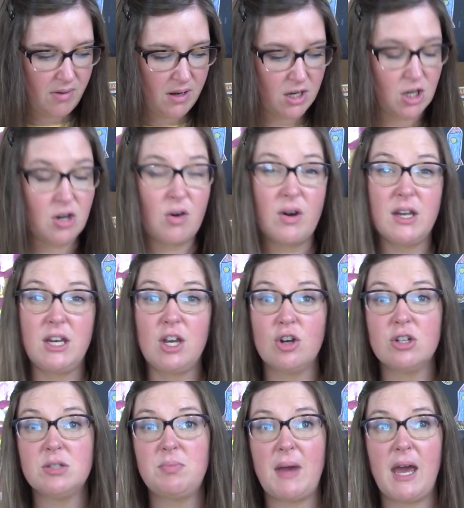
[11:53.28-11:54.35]
you know, in
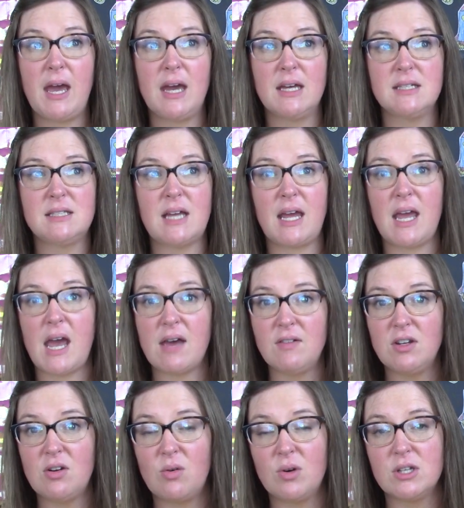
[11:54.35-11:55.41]
years past, I
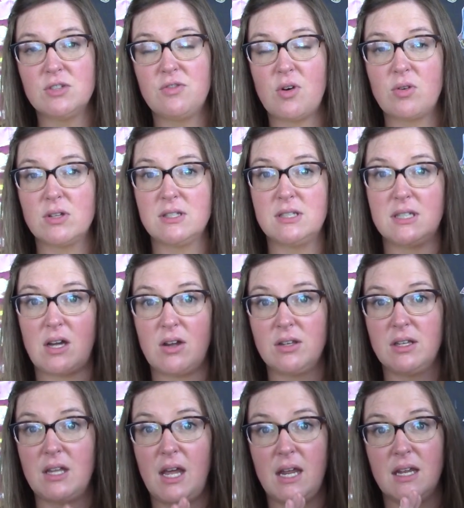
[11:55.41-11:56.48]
haven't always focused
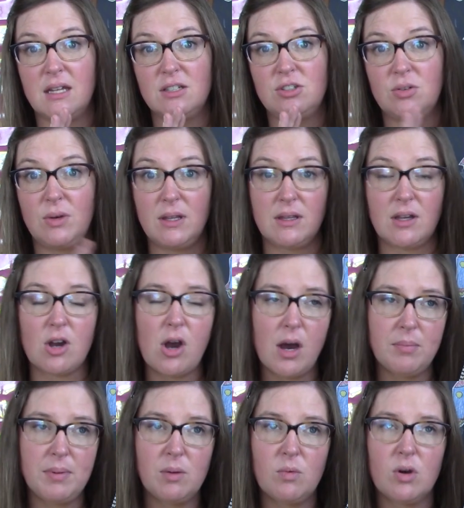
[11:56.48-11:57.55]
on like doing the
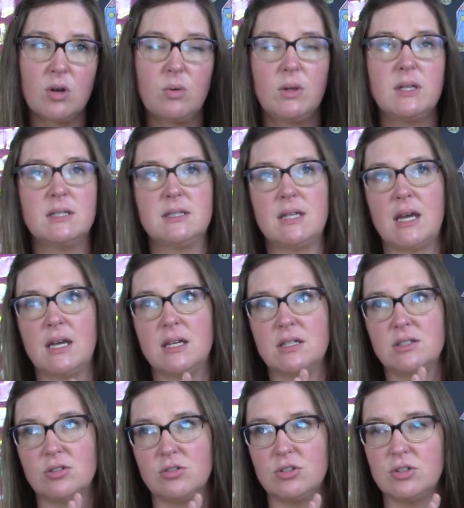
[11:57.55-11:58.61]
copy work when it
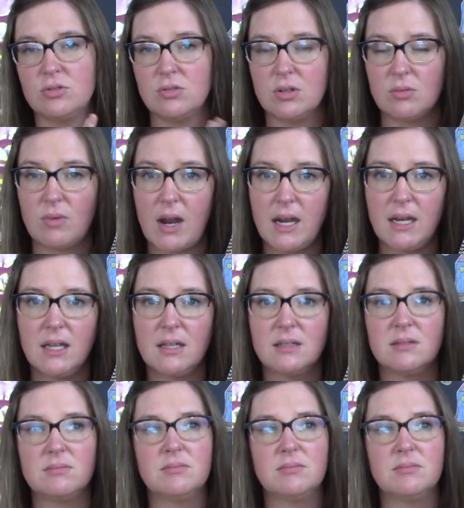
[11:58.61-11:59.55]
says or do the writing